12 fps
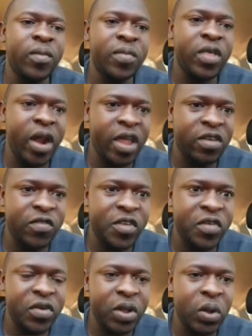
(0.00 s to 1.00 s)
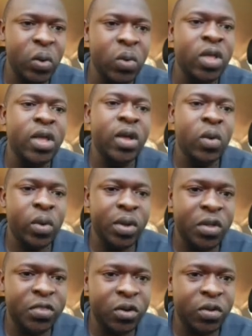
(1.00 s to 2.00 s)
From the right ventricle
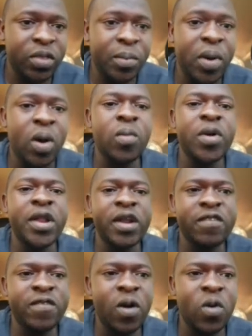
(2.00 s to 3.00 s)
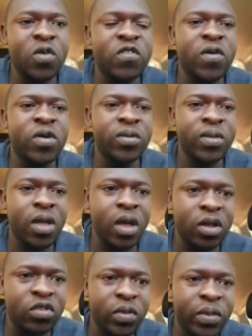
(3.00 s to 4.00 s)
we go through the pulmonary valve
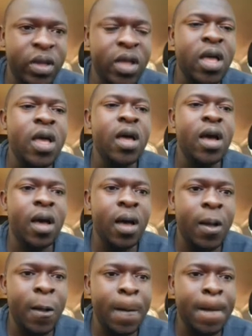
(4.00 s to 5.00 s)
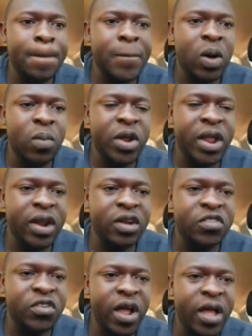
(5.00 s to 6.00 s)
to the
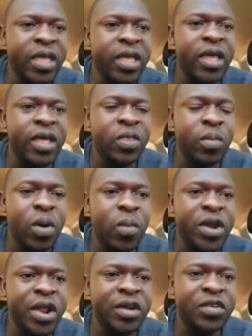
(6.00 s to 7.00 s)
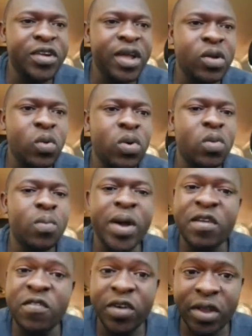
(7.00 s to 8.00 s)
pulmonary trunk, and the pulmonary trunk
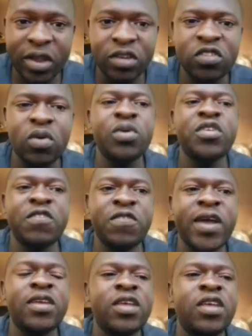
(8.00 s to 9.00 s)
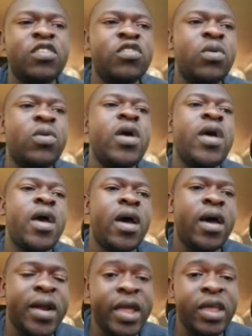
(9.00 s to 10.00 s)
will bifurcate or divide into
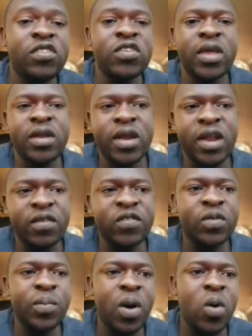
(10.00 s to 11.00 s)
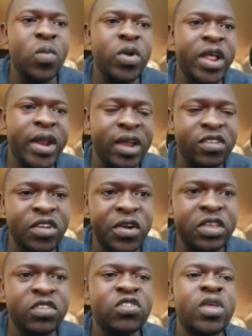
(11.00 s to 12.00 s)
right and left pulmonary
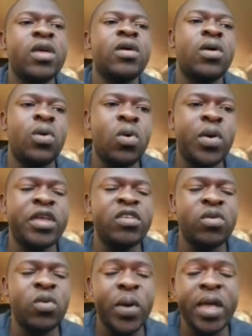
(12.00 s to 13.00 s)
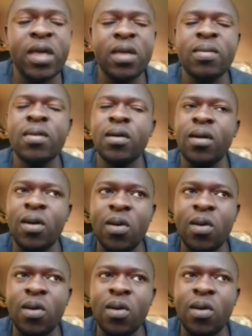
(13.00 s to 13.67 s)
arteries, going where?